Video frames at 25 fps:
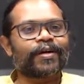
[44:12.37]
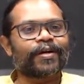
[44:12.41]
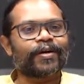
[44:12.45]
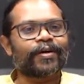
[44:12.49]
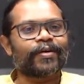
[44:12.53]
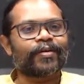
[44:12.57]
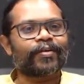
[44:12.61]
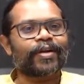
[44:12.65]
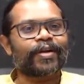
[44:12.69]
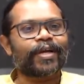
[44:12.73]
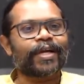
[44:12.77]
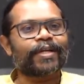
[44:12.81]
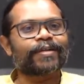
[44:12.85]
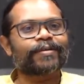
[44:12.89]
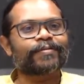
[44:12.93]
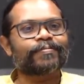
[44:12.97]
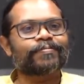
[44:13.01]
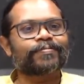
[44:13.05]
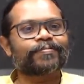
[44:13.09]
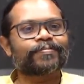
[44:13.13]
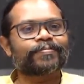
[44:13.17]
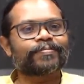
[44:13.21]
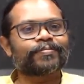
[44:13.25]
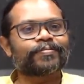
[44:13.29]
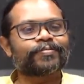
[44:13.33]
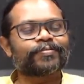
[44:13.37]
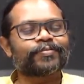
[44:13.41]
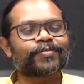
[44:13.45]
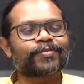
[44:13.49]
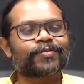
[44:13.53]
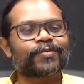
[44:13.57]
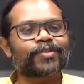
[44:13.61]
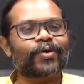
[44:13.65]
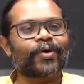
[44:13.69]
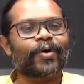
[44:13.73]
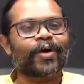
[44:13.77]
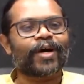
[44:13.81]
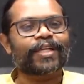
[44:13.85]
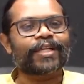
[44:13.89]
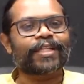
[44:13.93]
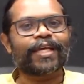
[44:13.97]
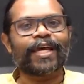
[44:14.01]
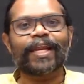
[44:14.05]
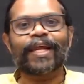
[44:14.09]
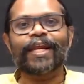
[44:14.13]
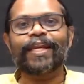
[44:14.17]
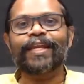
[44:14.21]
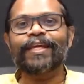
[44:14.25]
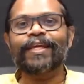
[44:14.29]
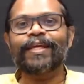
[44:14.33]
All right. So are there
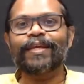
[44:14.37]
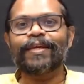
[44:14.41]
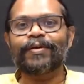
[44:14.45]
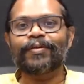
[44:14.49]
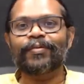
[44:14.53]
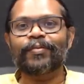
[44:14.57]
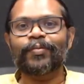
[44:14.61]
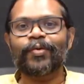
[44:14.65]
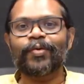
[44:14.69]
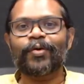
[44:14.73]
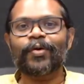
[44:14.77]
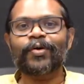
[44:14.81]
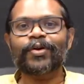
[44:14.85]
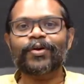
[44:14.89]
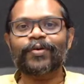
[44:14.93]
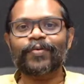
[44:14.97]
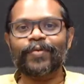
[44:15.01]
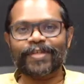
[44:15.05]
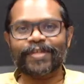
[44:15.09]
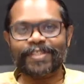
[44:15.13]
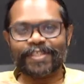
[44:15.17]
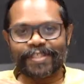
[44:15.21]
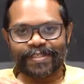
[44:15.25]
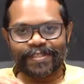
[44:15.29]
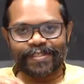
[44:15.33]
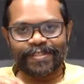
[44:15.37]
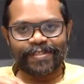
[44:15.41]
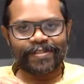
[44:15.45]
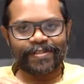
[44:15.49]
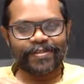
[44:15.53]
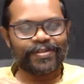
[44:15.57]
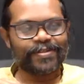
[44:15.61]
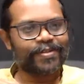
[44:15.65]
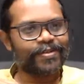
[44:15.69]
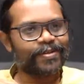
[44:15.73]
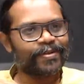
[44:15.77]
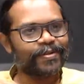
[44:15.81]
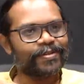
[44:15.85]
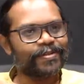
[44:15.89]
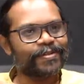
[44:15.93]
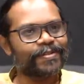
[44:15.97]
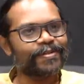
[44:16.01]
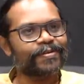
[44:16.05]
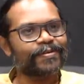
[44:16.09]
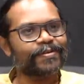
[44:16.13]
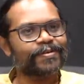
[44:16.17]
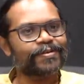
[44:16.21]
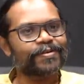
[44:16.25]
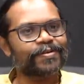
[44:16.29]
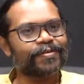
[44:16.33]
any more questions? So
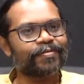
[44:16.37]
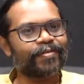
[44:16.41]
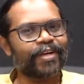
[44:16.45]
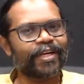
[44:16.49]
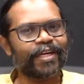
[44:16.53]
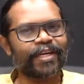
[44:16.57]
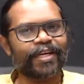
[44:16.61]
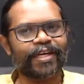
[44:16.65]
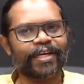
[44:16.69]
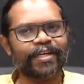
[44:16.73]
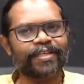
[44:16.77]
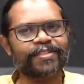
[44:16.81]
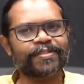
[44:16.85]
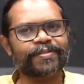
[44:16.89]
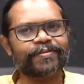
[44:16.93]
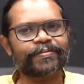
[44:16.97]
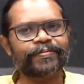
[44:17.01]
it's very nice.